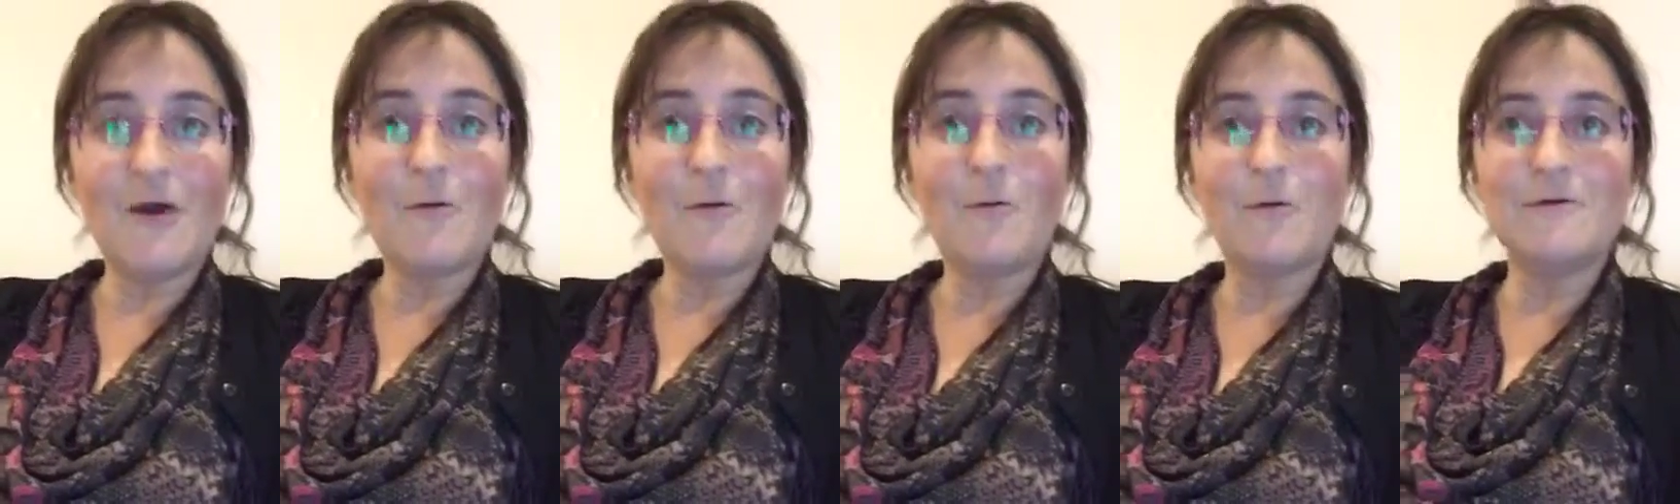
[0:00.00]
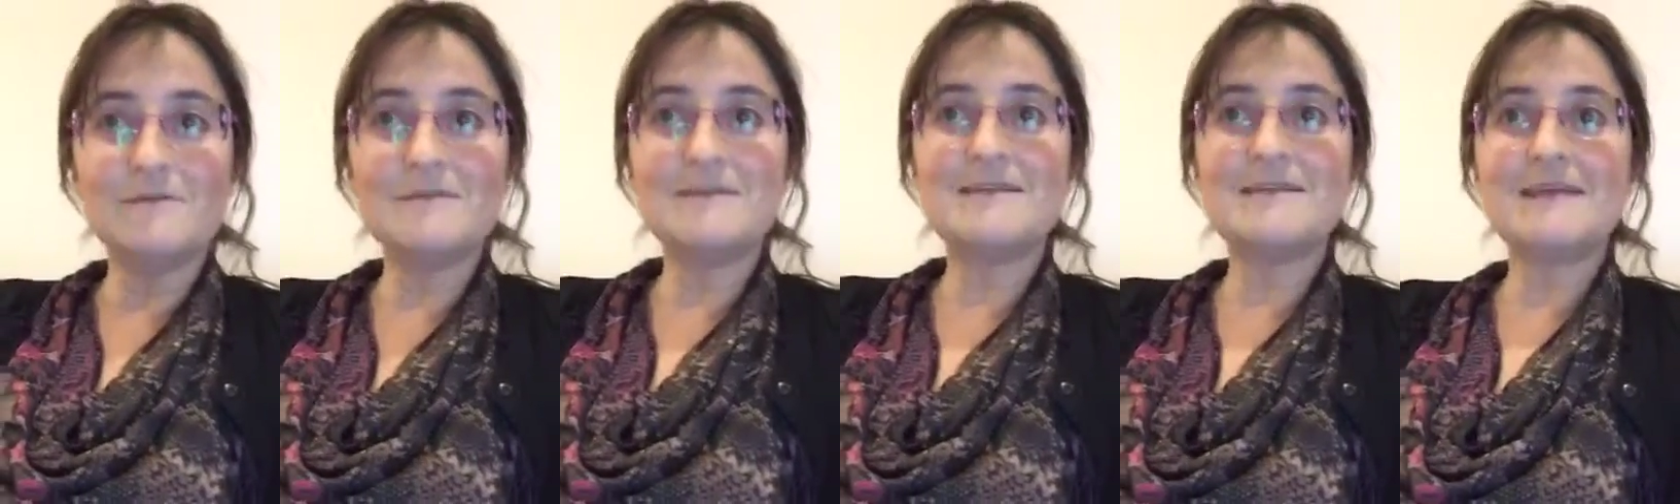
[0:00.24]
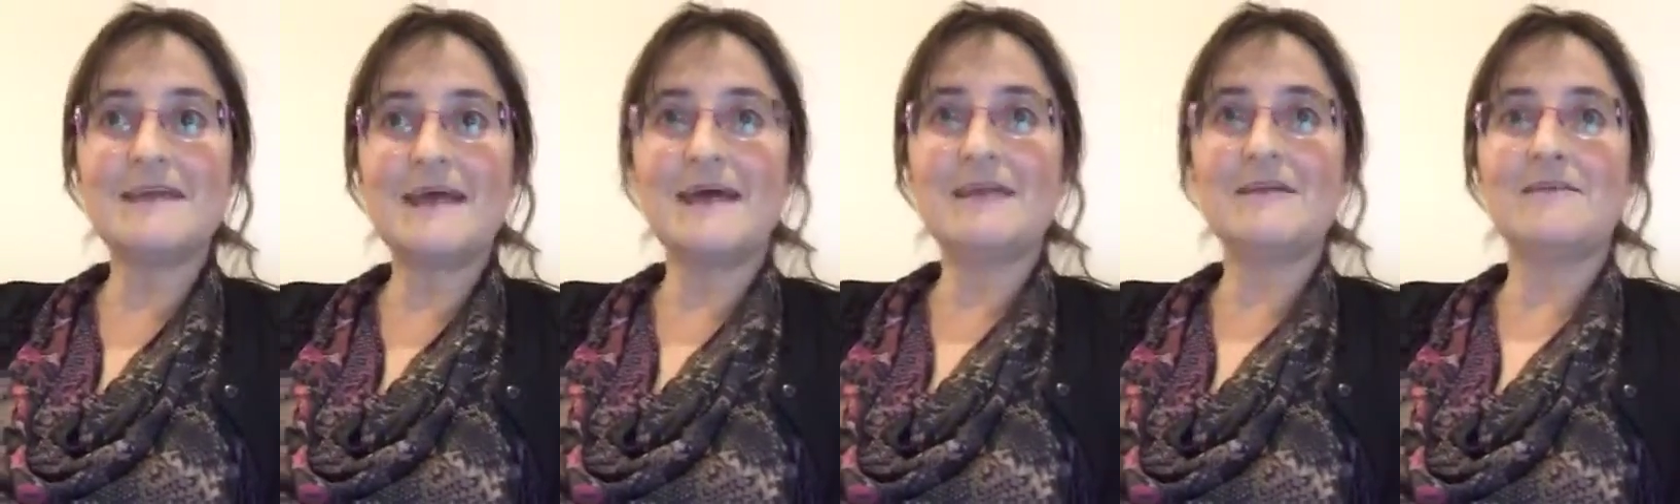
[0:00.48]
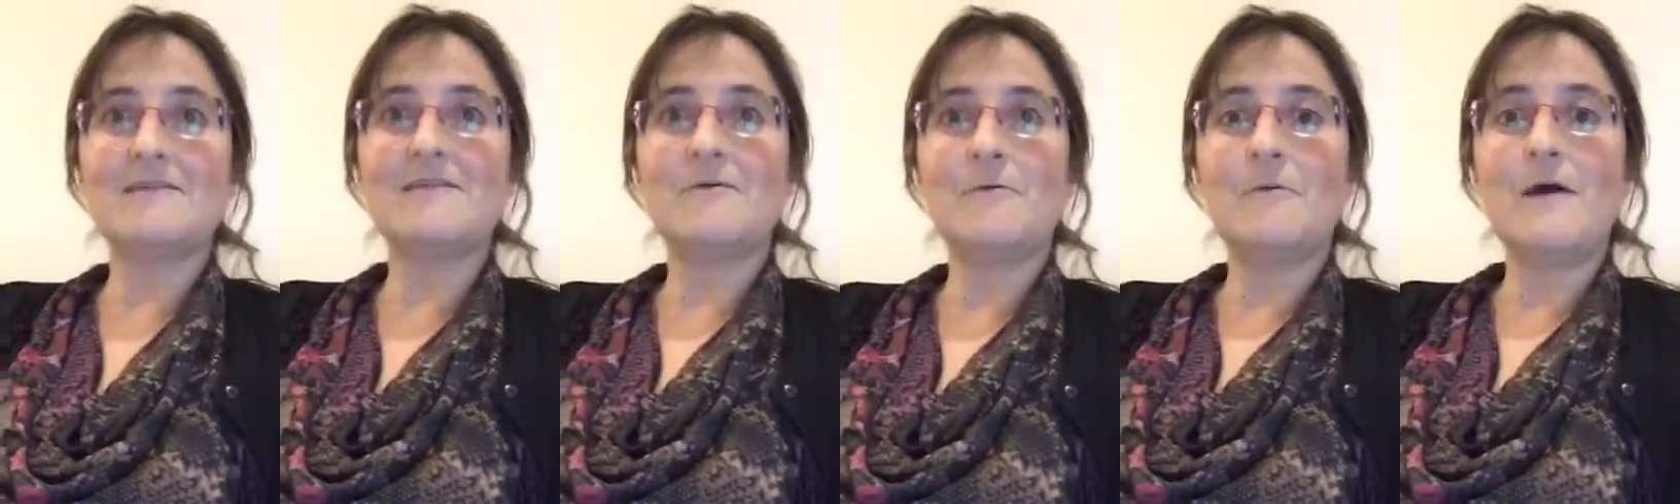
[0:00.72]
wants to get
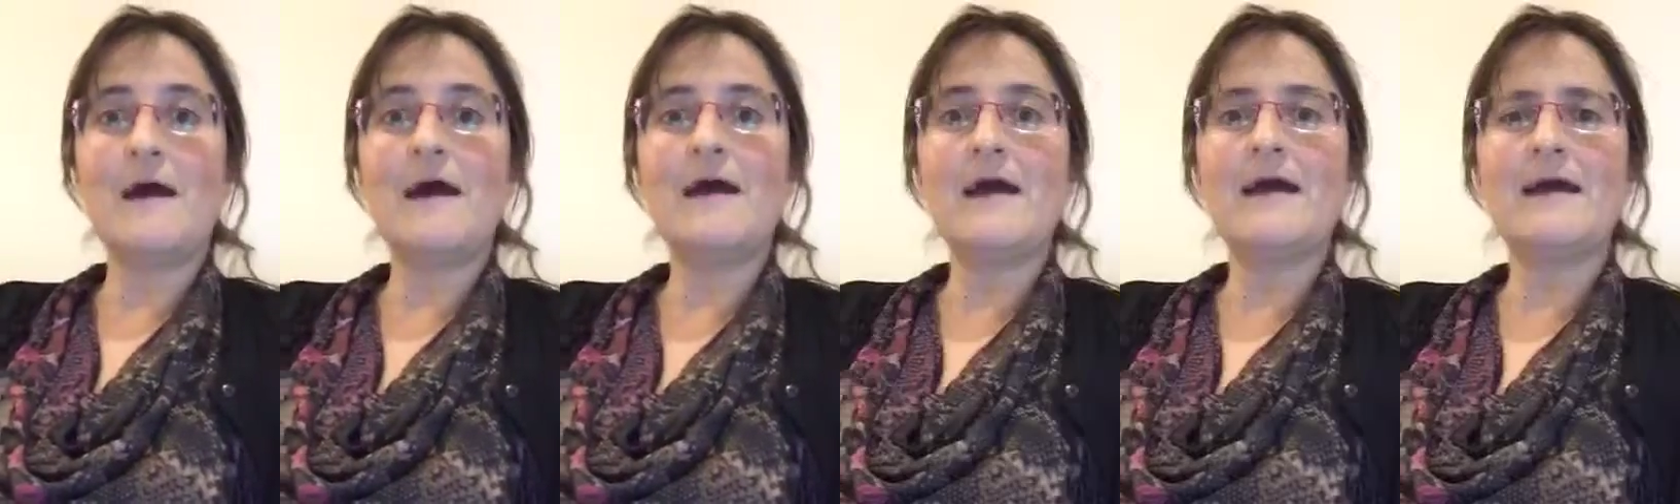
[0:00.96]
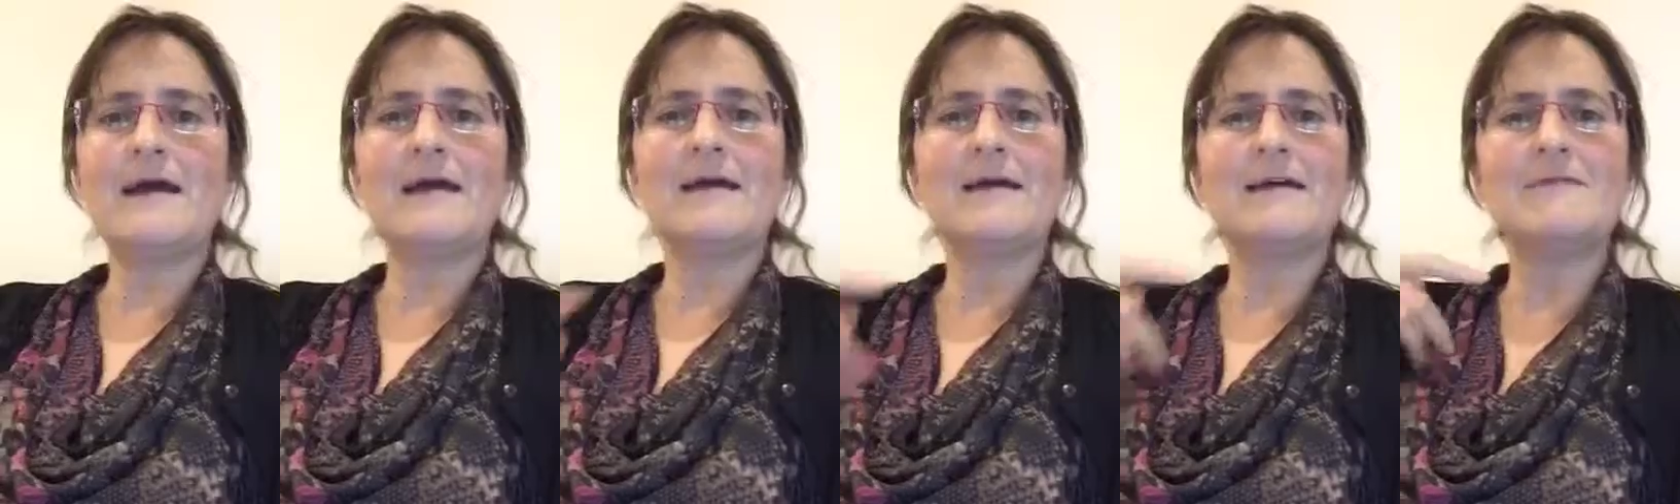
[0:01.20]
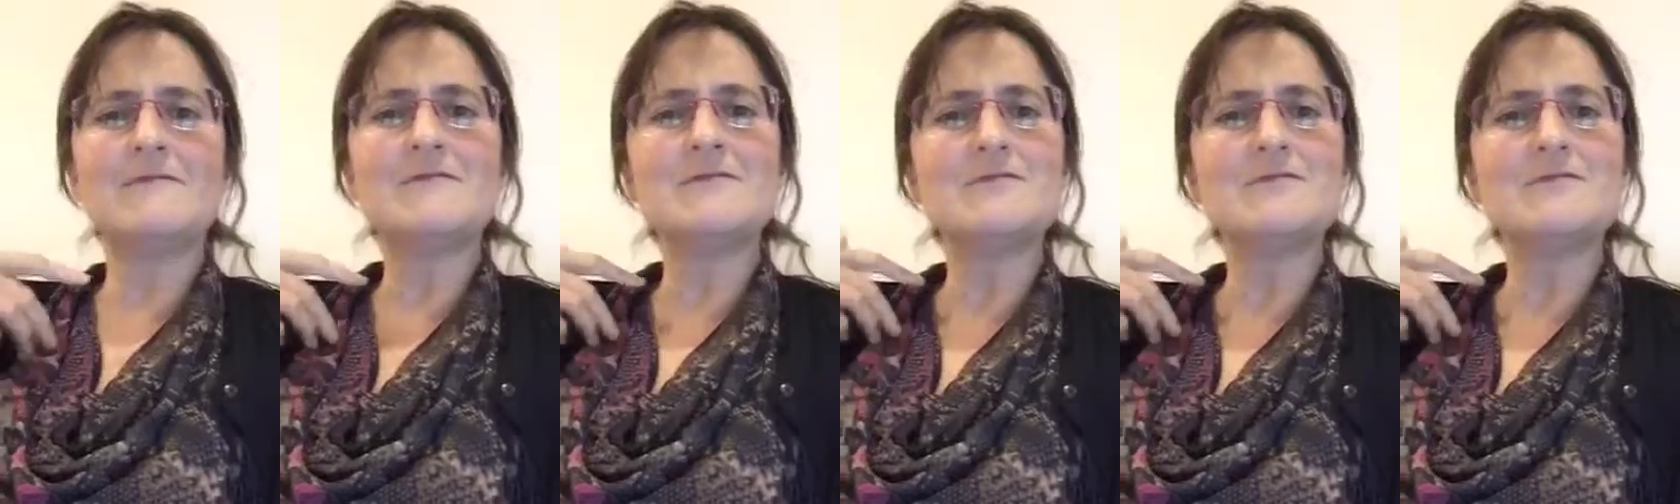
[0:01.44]
in the way and give